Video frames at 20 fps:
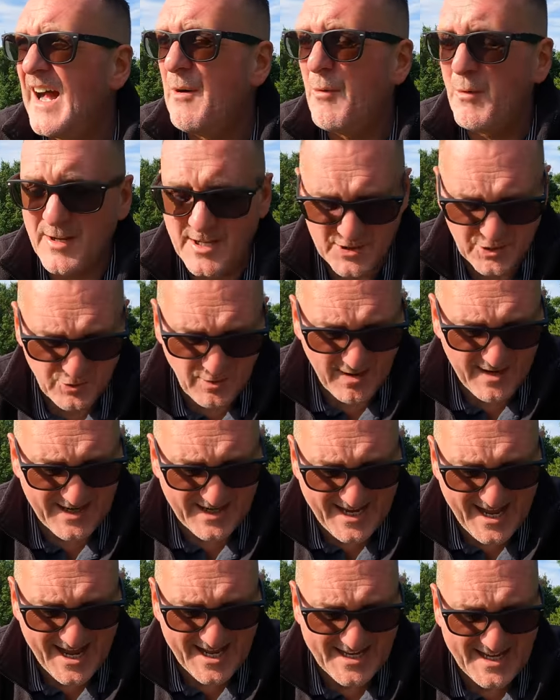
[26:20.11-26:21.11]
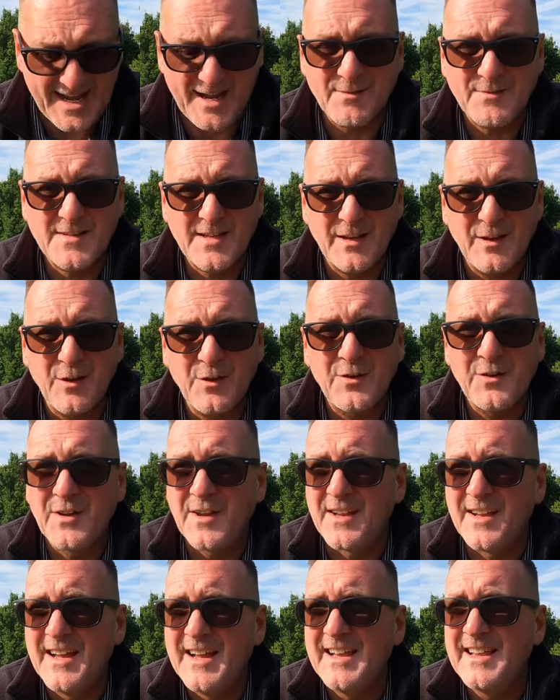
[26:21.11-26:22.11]
I want to try and get down to
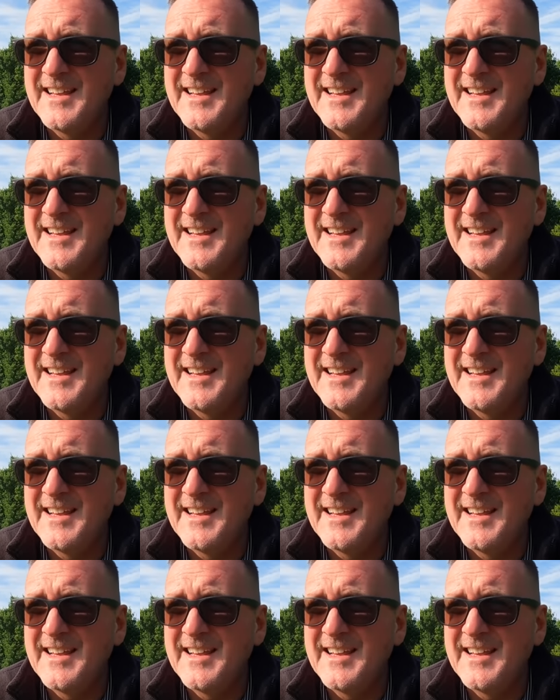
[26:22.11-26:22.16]
London.